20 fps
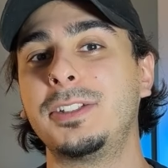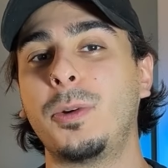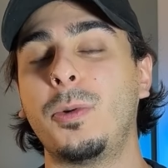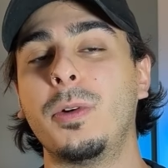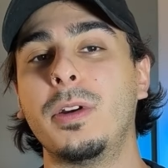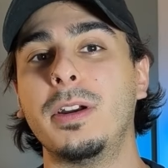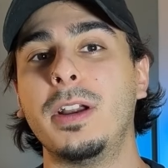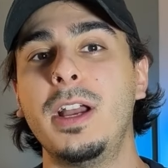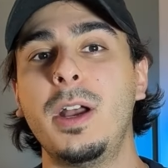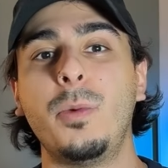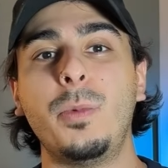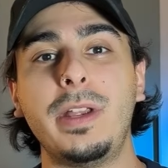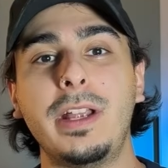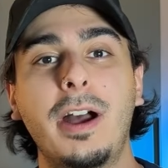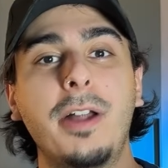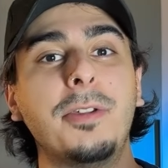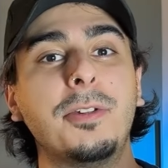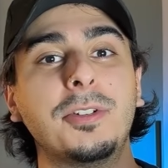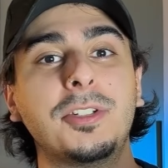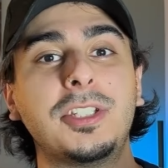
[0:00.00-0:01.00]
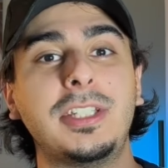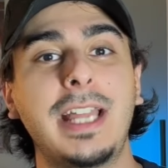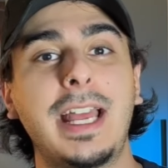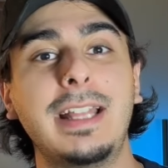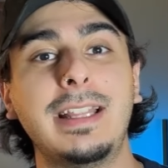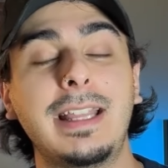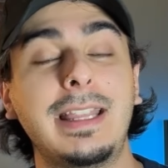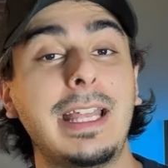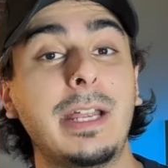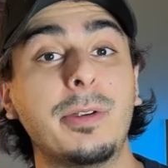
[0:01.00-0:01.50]
or we
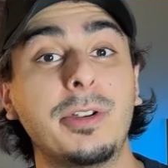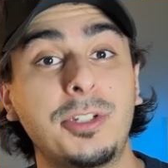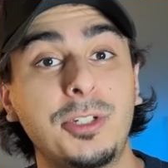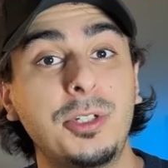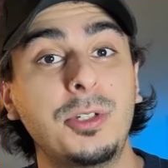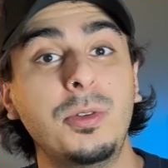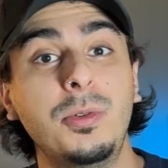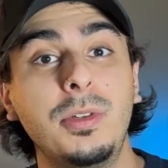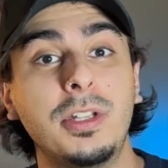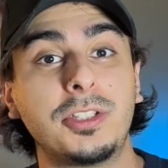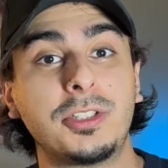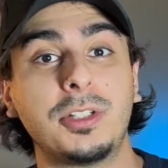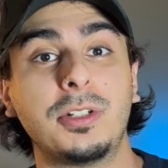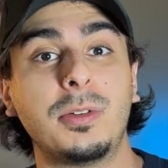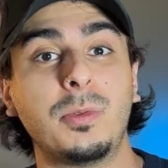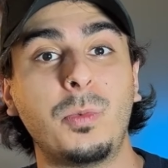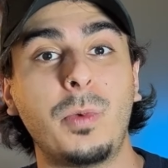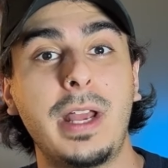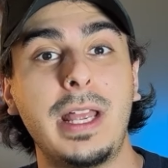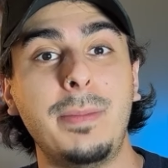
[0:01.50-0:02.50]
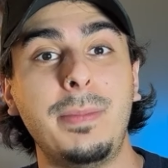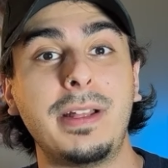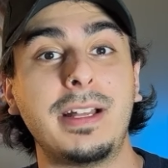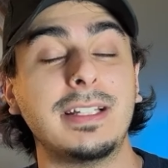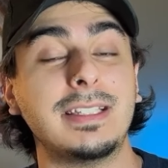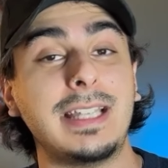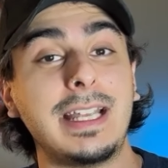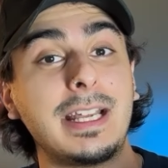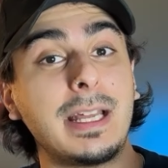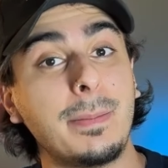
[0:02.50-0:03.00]
understand that they are tuned a certain way because
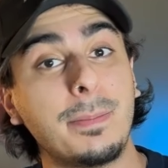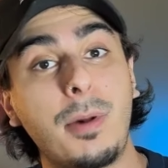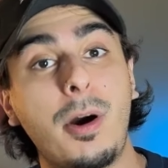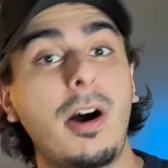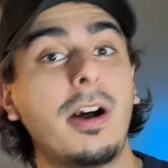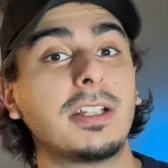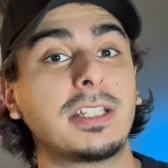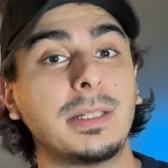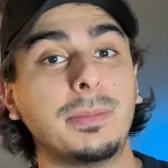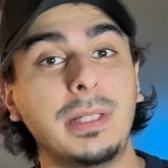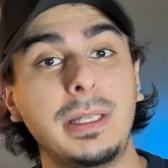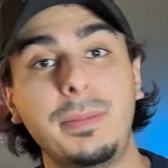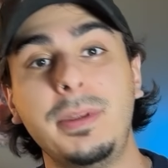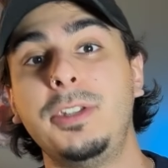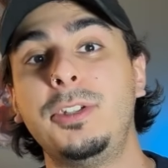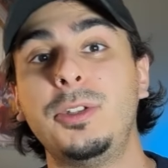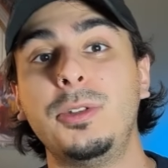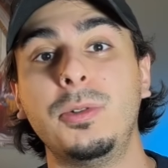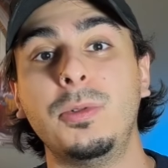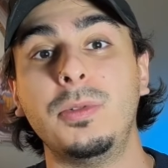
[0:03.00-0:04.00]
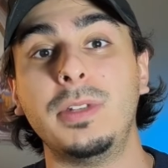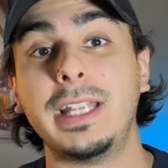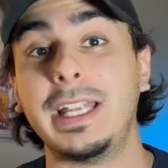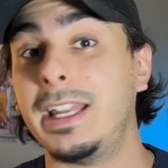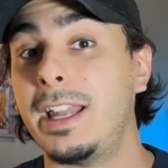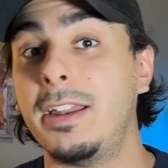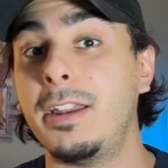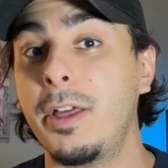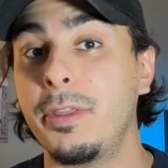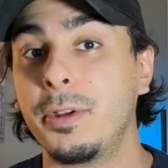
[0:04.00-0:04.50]
they can possibly be tuned in
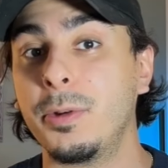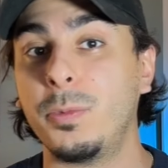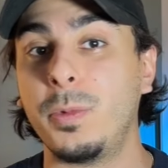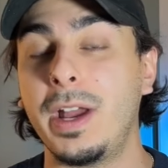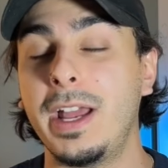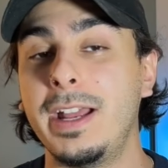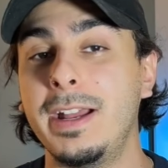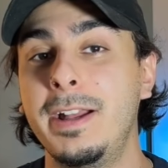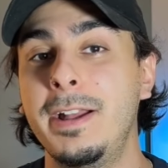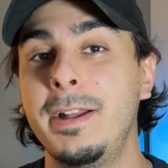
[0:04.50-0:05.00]
another way?